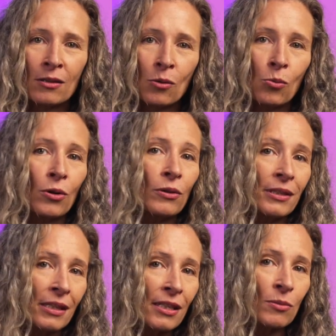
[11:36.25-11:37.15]
The world
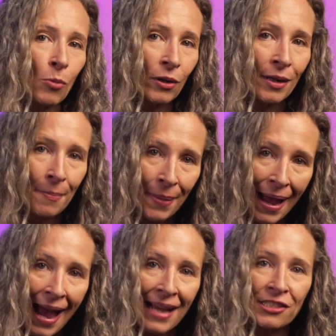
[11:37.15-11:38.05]
needs more
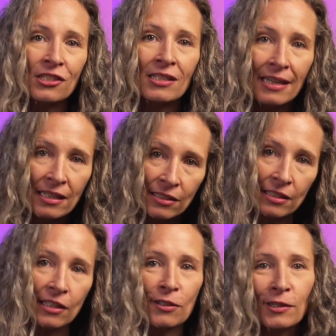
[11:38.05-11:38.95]
compassionate and
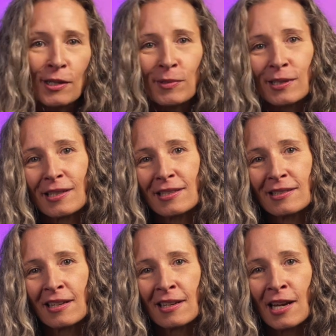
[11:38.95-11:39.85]
skilled hypnotists,